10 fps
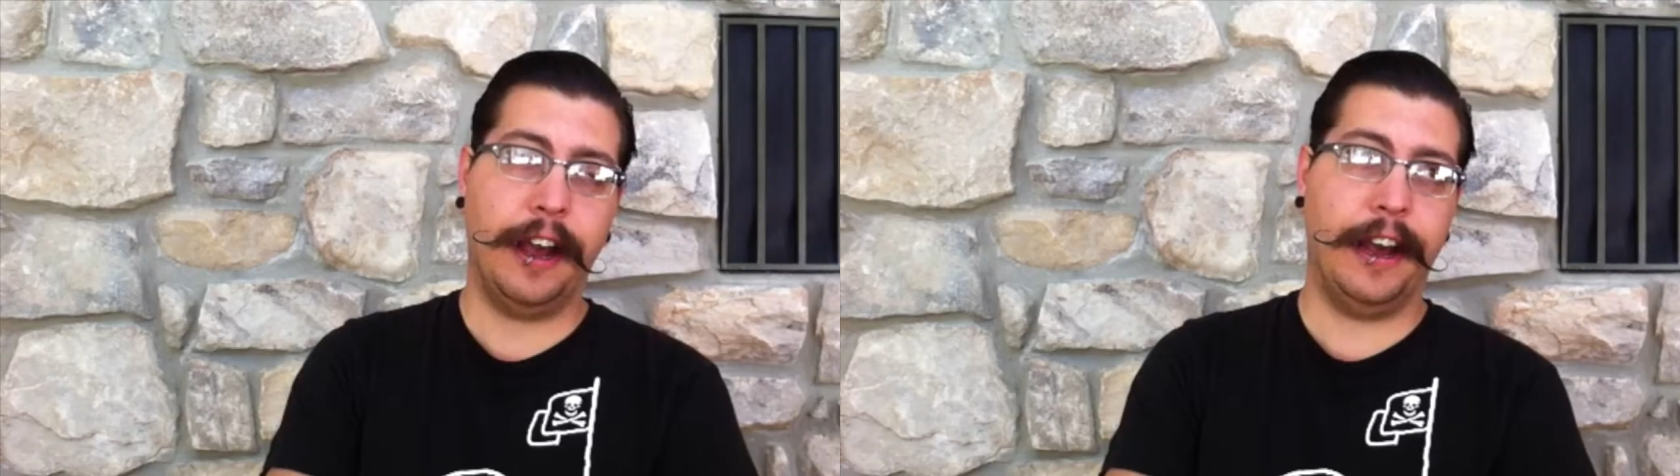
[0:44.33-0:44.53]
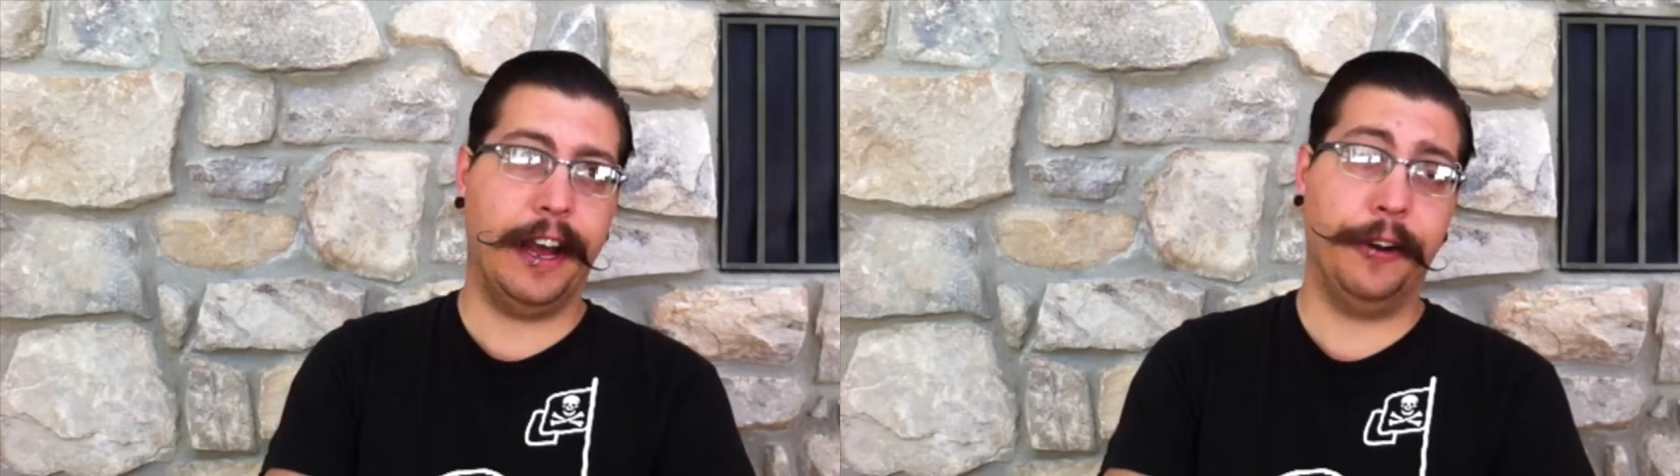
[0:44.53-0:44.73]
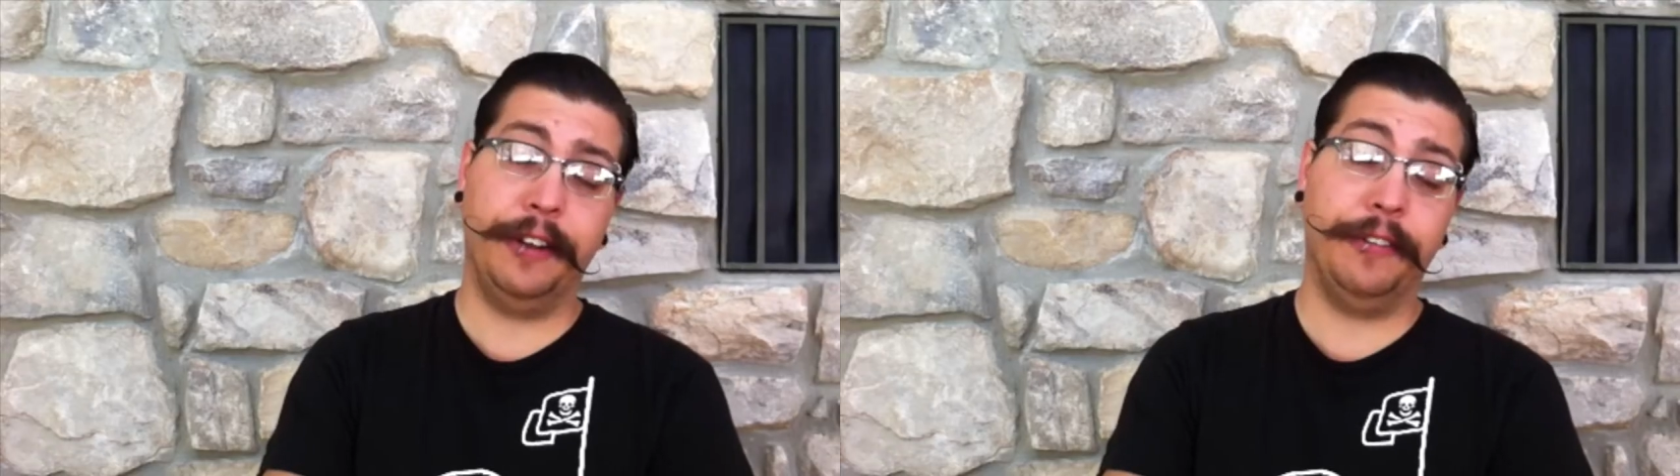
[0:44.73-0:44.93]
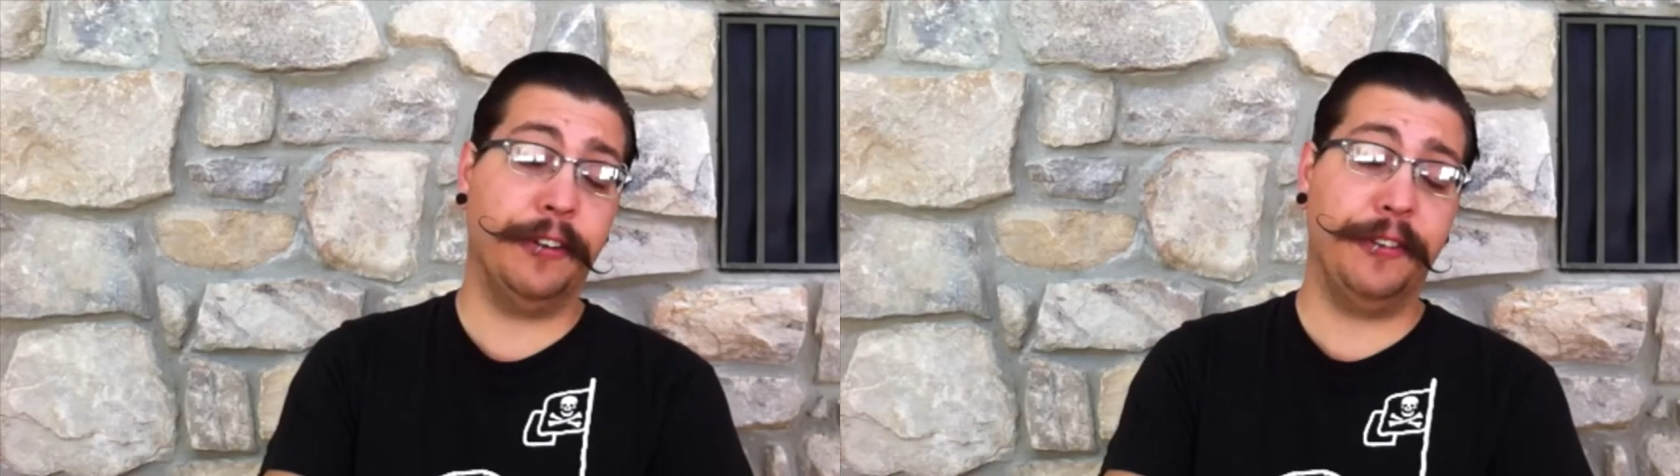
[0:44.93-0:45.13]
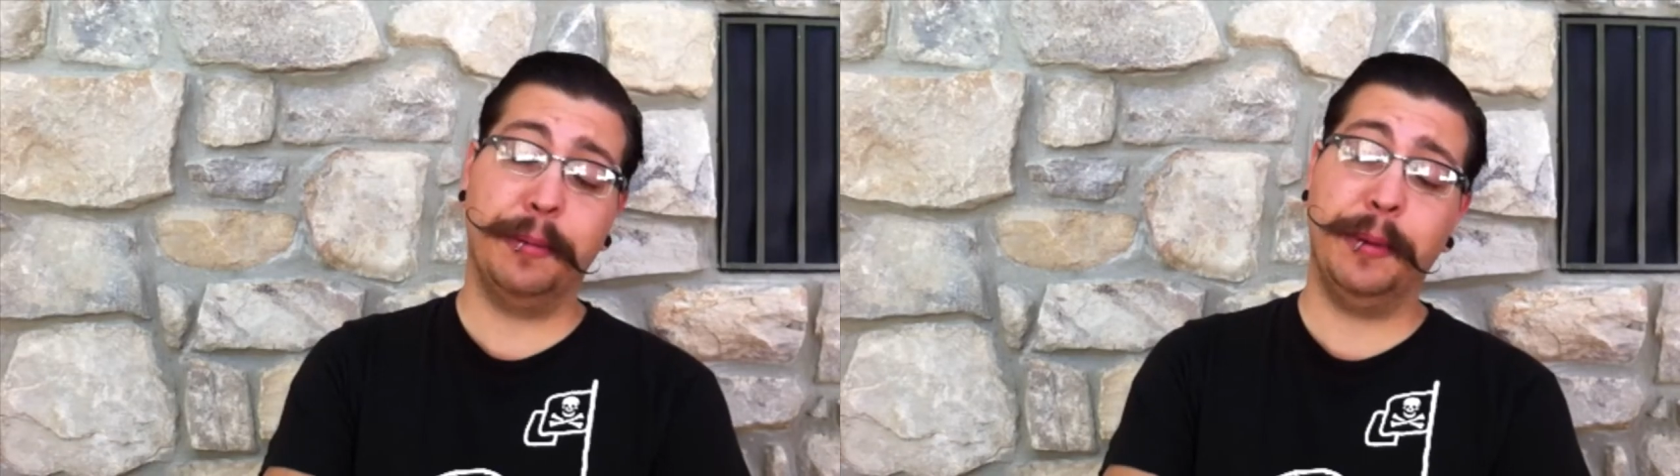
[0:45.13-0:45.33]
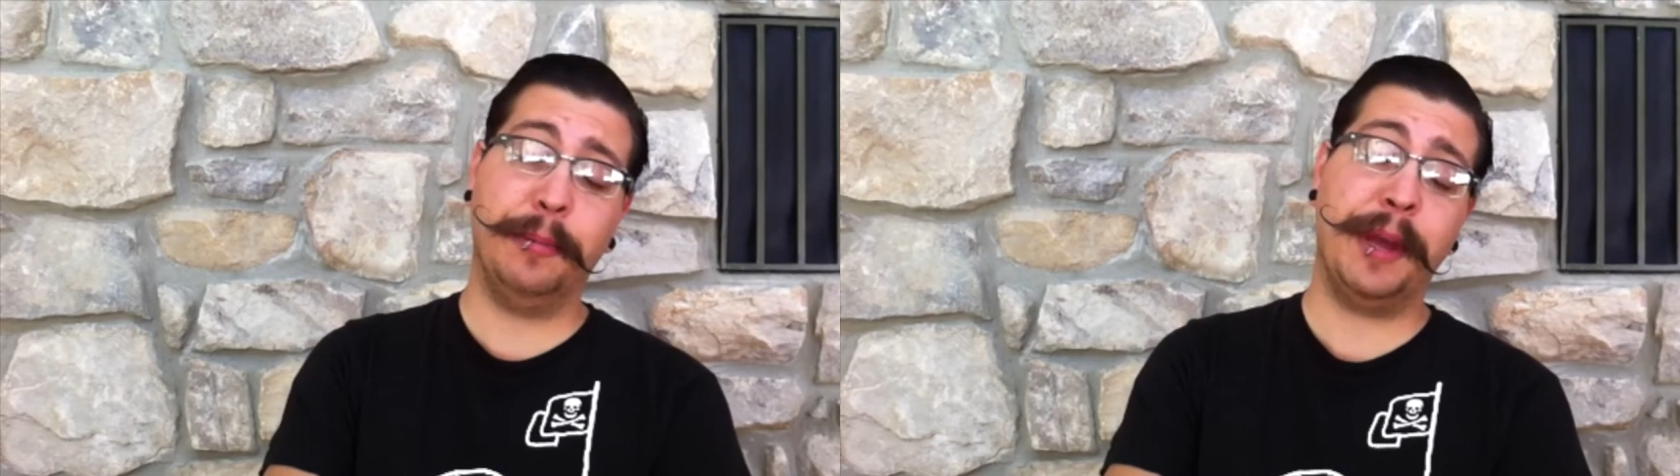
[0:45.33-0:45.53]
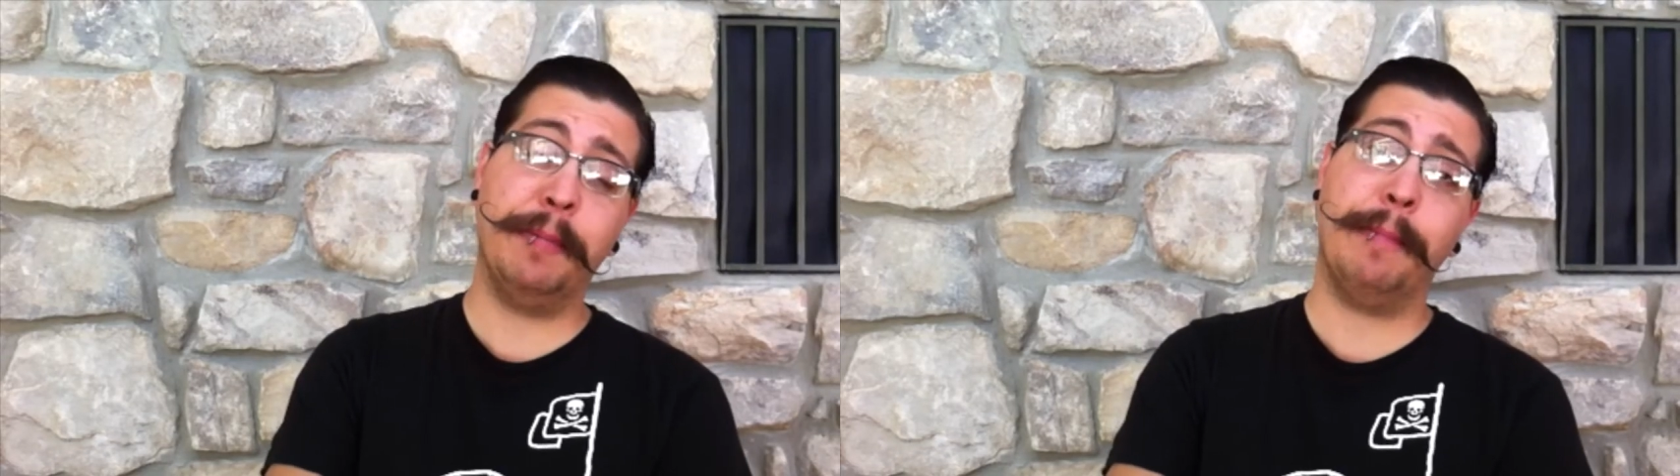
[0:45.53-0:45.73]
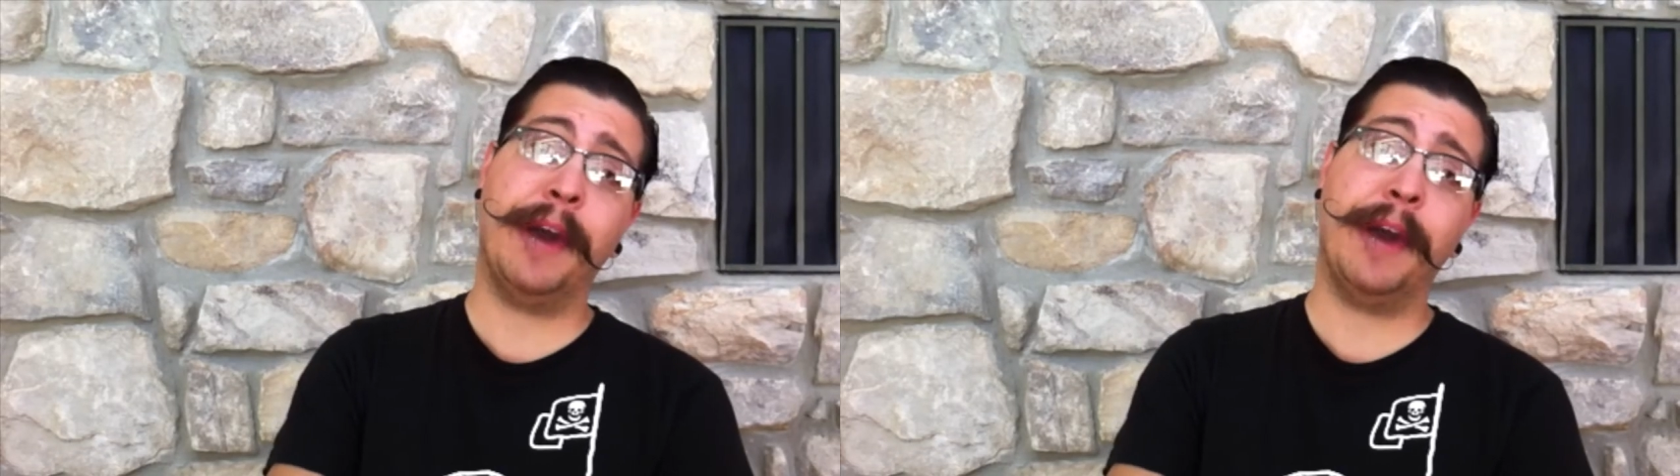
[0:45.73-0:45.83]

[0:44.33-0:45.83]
I don't even know if I'm gonna to pay my